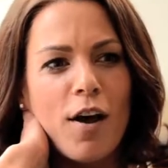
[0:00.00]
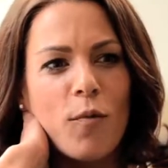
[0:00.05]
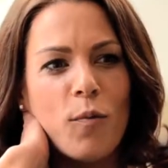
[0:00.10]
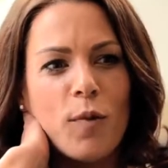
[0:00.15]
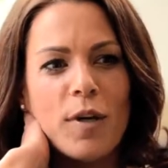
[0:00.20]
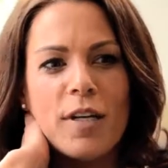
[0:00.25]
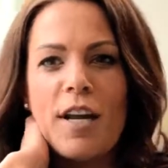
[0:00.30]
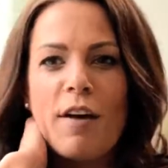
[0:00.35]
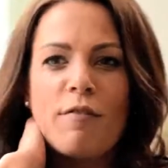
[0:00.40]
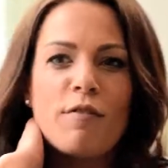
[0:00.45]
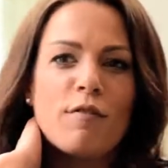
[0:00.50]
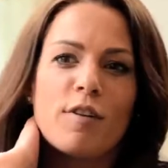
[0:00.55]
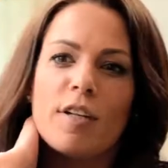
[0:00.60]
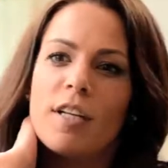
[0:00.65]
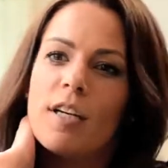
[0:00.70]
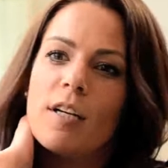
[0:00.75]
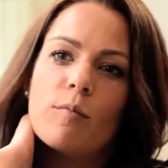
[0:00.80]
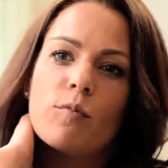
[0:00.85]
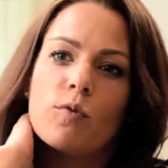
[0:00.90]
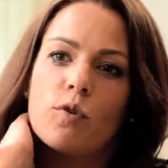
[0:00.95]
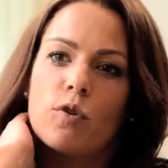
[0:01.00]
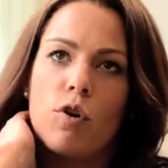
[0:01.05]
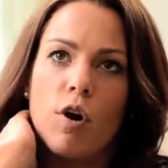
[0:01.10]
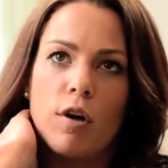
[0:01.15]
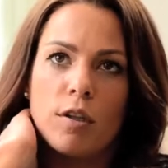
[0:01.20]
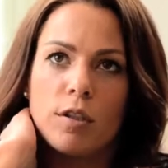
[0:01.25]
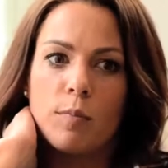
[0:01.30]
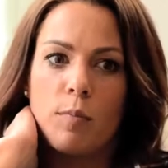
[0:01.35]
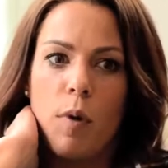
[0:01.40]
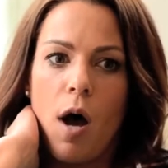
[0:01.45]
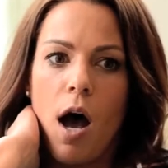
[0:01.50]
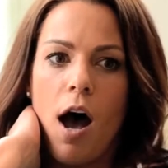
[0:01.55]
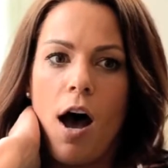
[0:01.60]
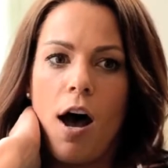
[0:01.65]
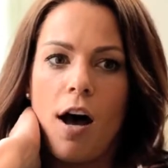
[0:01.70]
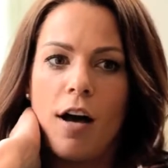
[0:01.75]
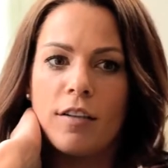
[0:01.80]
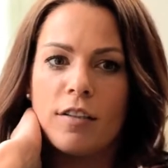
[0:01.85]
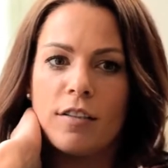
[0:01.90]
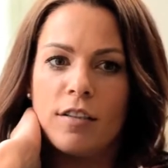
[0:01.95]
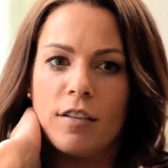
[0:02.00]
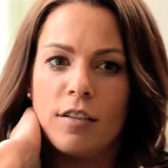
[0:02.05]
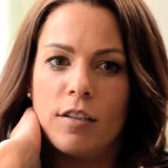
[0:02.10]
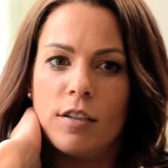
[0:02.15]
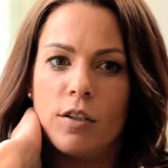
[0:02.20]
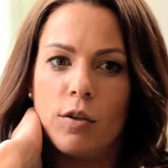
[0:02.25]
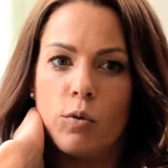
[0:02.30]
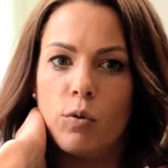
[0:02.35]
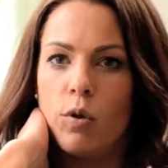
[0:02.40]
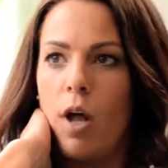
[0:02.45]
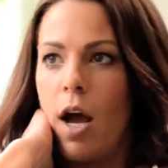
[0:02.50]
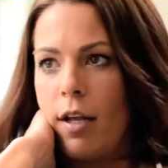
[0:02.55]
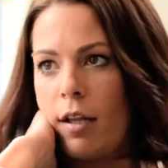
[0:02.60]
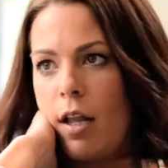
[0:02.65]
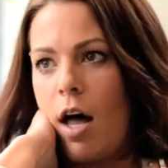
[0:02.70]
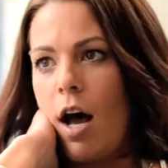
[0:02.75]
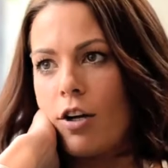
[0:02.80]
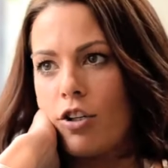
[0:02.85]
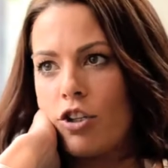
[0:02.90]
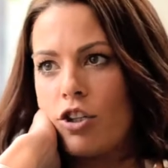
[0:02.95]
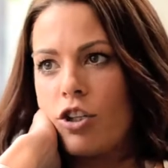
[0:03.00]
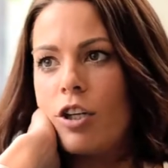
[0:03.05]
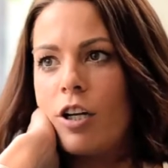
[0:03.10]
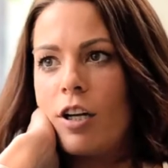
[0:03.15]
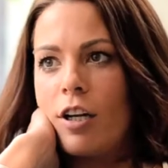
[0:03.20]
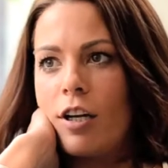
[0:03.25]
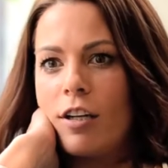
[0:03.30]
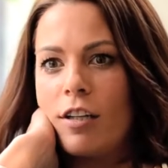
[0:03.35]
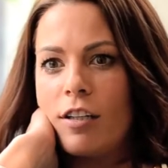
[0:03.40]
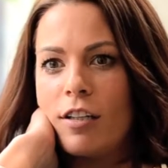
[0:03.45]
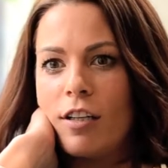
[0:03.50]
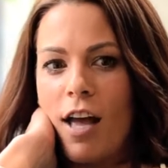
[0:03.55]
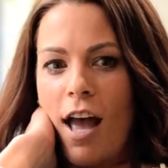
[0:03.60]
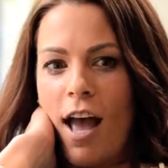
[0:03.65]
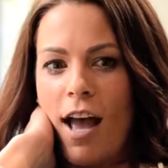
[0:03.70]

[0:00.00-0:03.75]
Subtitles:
we never really crossed paths until late last year.